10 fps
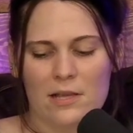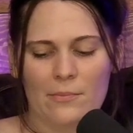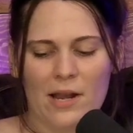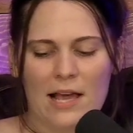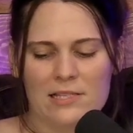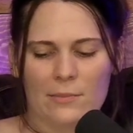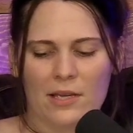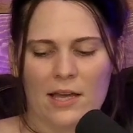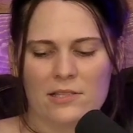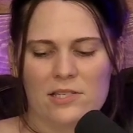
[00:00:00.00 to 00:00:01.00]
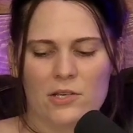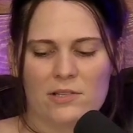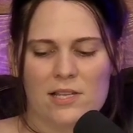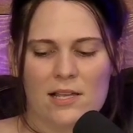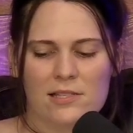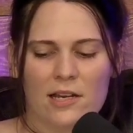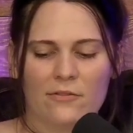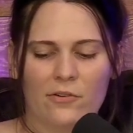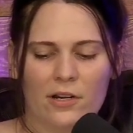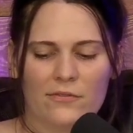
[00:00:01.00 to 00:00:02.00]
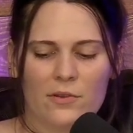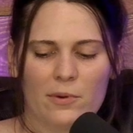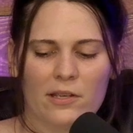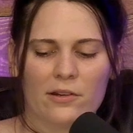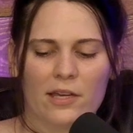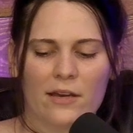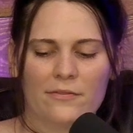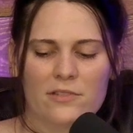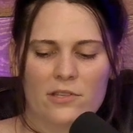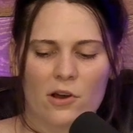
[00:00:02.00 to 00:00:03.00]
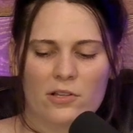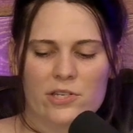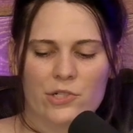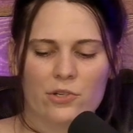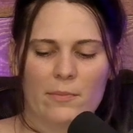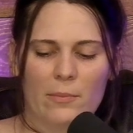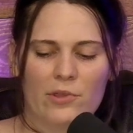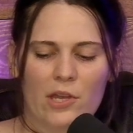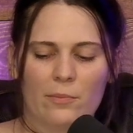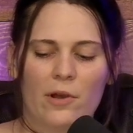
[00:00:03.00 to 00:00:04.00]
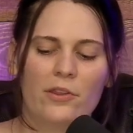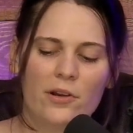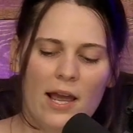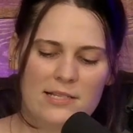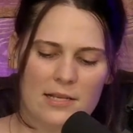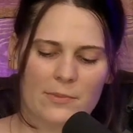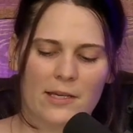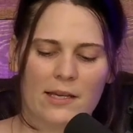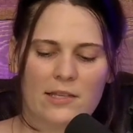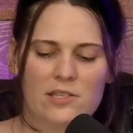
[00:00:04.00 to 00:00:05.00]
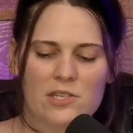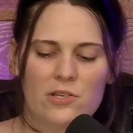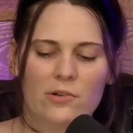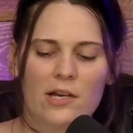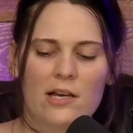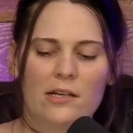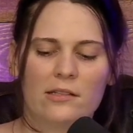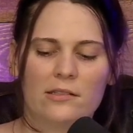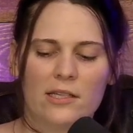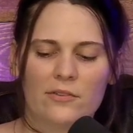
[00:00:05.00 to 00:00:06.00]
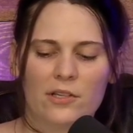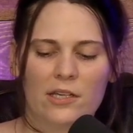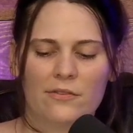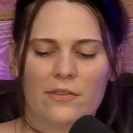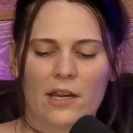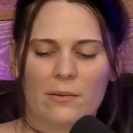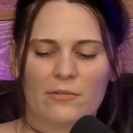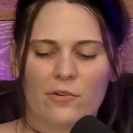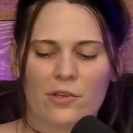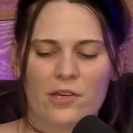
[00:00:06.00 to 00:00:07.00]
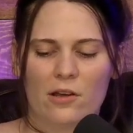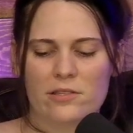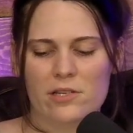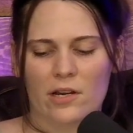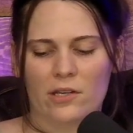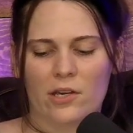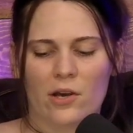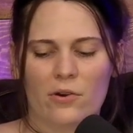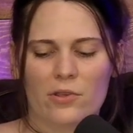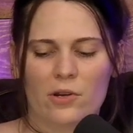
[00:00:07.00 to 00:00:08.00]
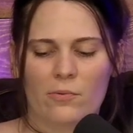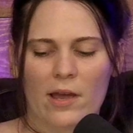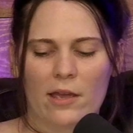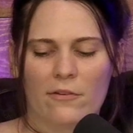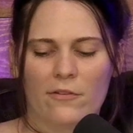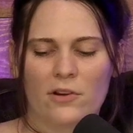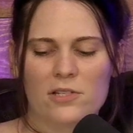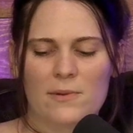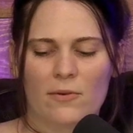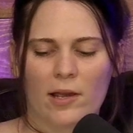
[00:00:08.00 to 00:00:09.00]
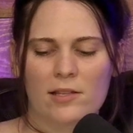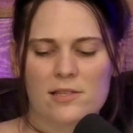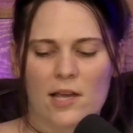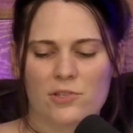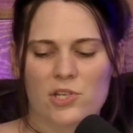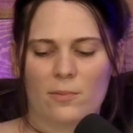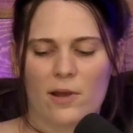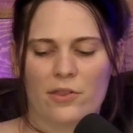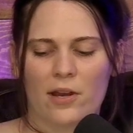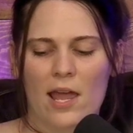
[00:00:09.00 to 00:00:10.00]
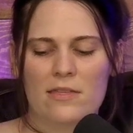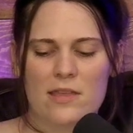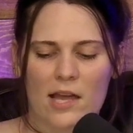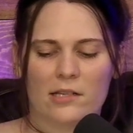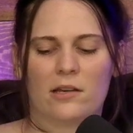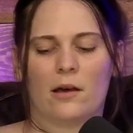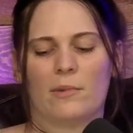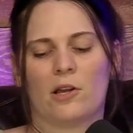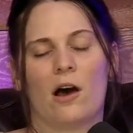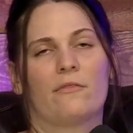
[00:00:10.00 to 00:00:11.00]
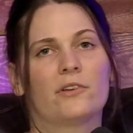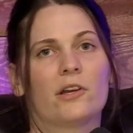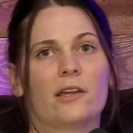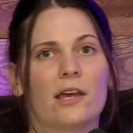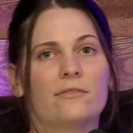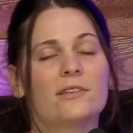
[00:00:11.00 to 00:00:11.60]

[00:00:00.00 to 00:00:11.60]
something against you. It says, therefore, if you bring your gift to the altar and you remember that your brother has something against you, leave your gift there before the altar and go your way. First be reconciled to your brother and then come and offer your gift.